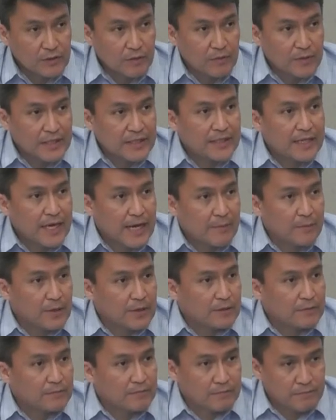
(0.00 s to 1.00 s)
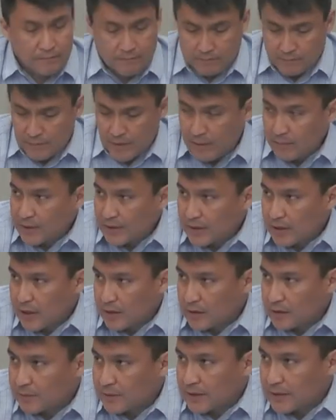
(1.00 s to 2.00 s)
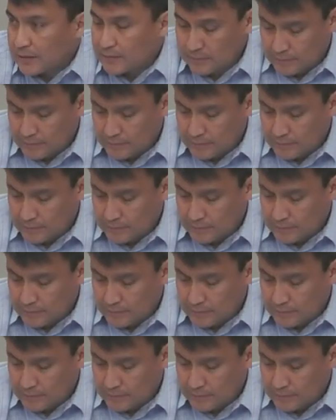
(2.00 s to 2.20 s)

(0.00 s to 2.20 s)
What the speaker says: go in camera? Emily Knuckleby.